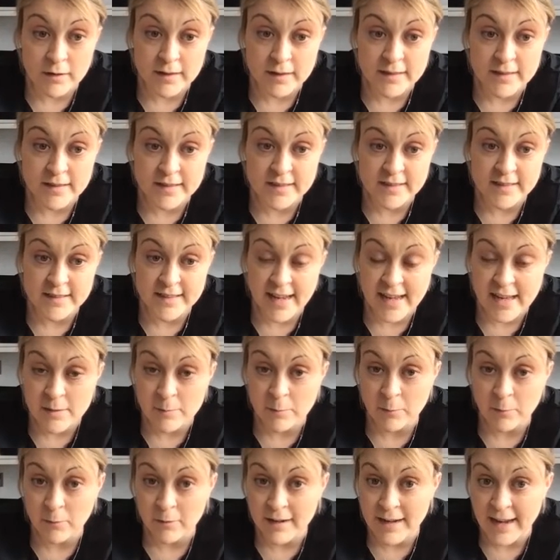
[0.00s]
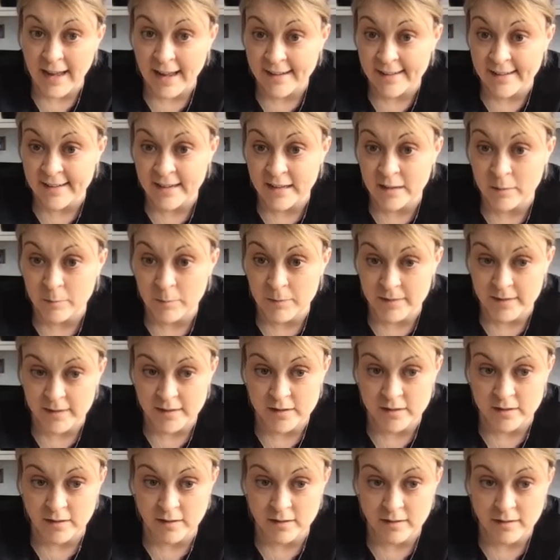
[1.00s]
and stable landing
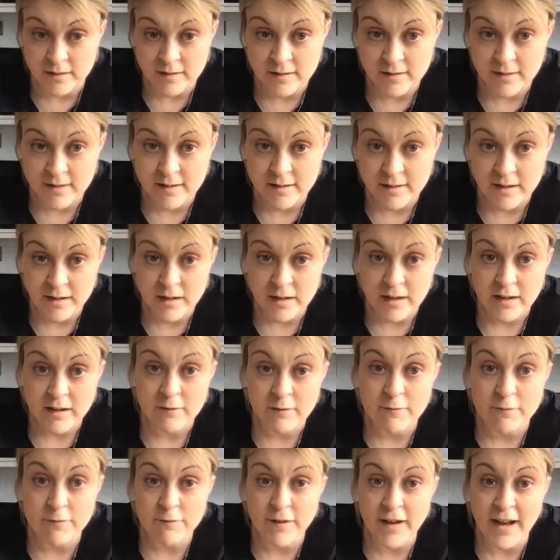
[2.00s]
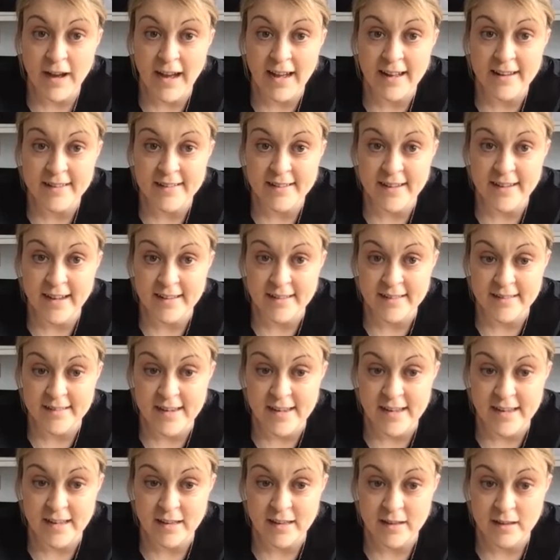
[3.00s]
position.
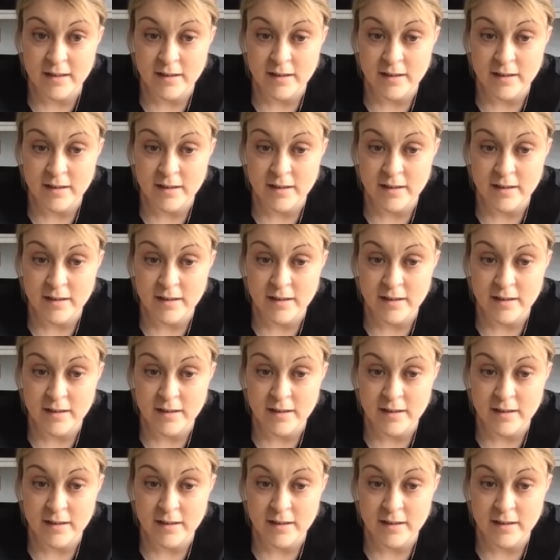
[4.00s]
Fantastic.